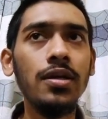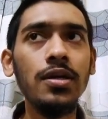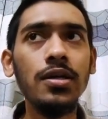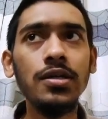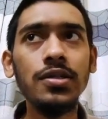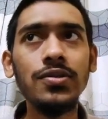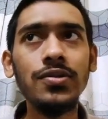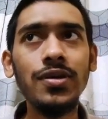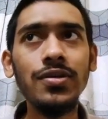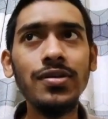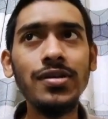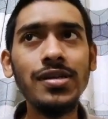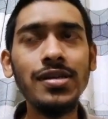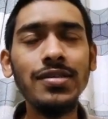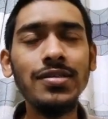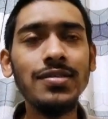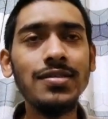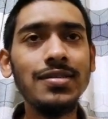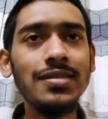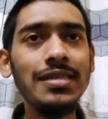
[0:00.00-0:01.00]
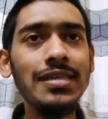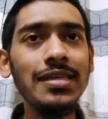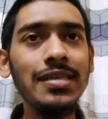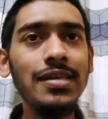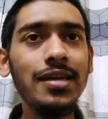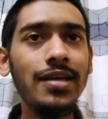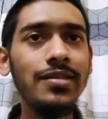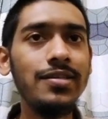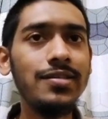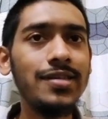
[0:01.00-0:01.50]
So as you can see,
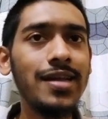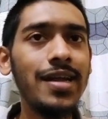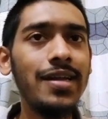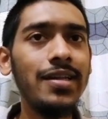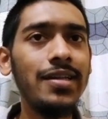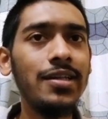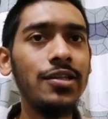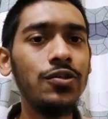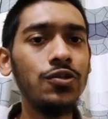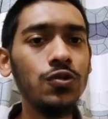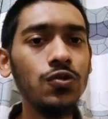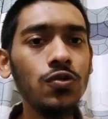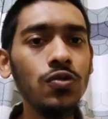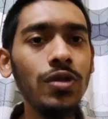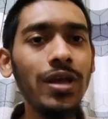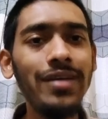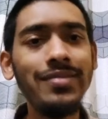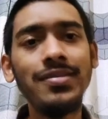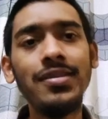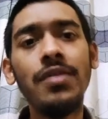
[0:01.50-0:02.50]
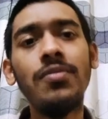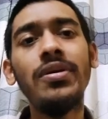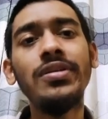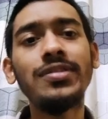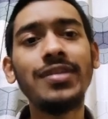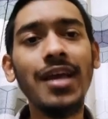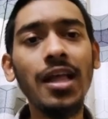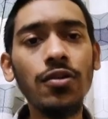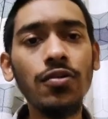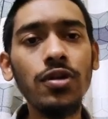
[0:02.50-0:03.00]
I just added a tool as name as
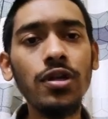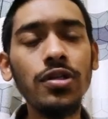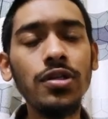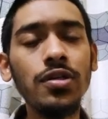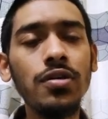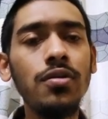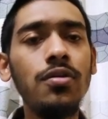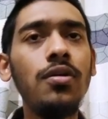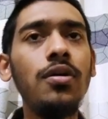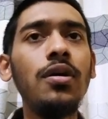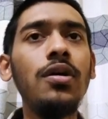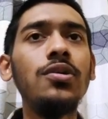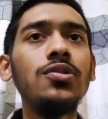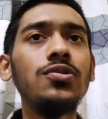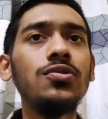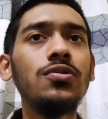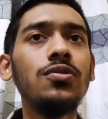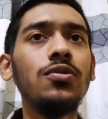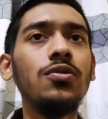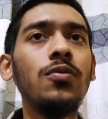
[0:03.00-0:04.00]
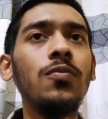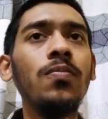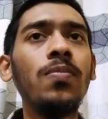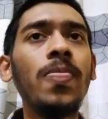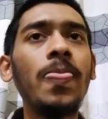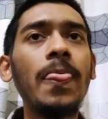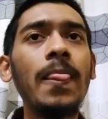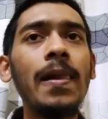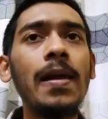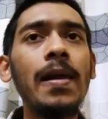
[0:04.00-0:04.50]
calculator. So
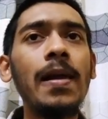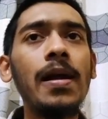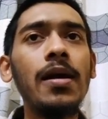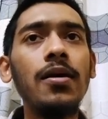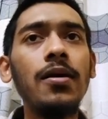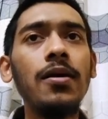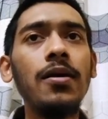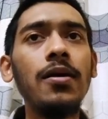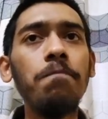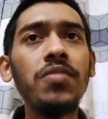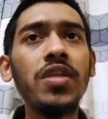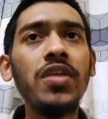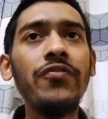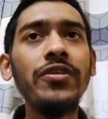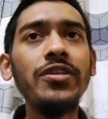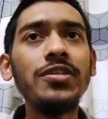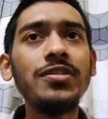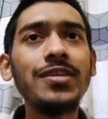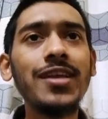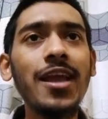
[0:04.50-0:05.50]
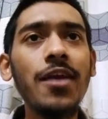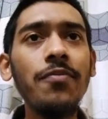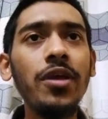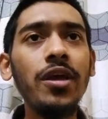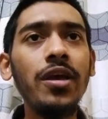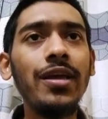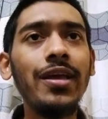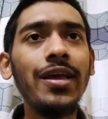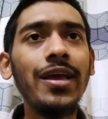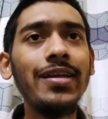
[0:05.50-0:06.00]
if I just came here
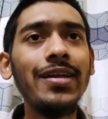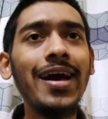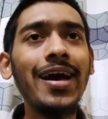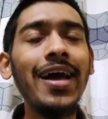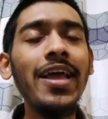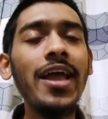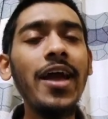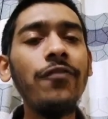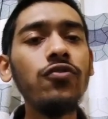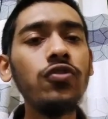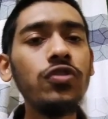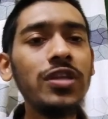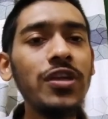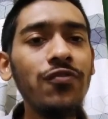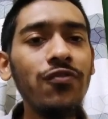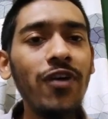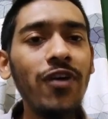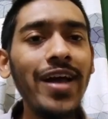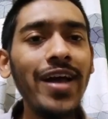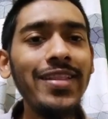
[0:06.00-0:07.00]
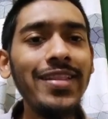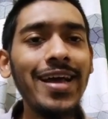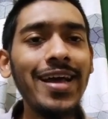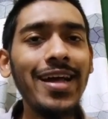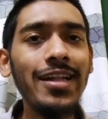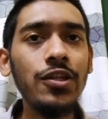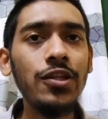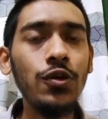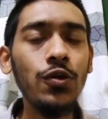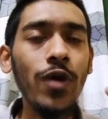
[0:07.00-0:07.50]
again, I have to define
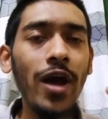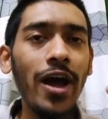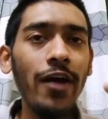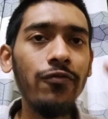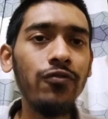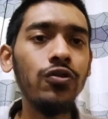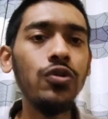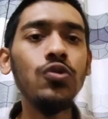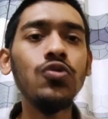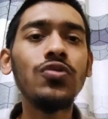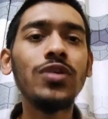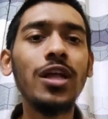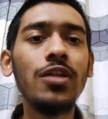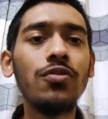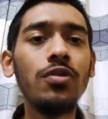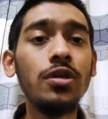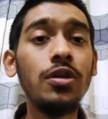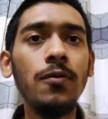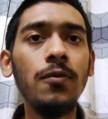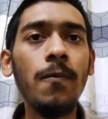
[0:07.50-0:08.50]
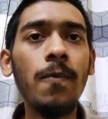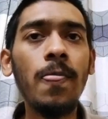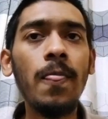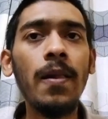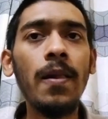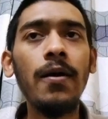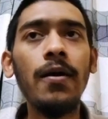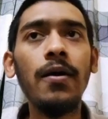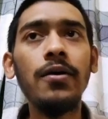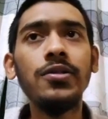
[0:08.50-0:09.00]
that you have to use calculator.
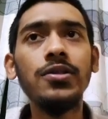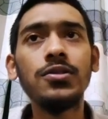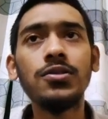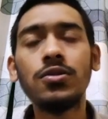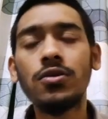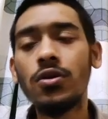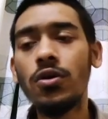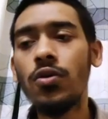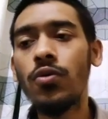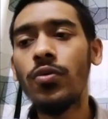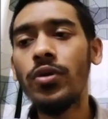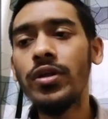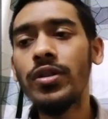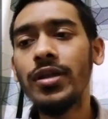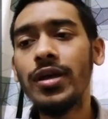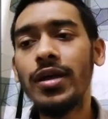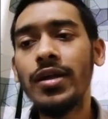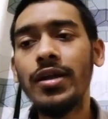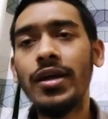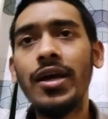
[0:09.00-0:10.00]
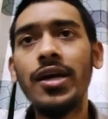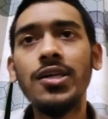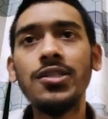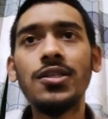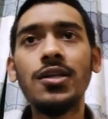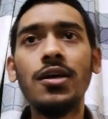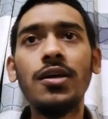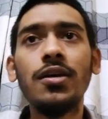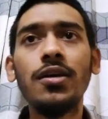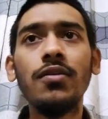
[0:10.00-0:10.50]
I'll just go with and hash,
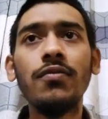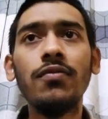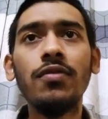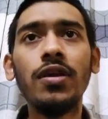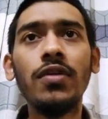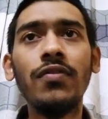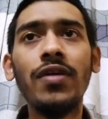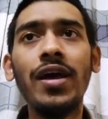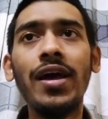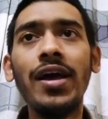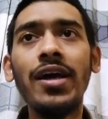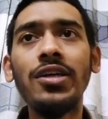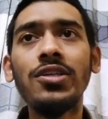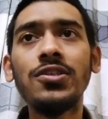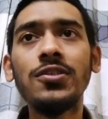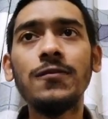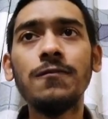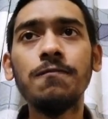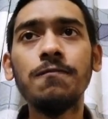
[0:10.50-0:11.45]
I could give a hash,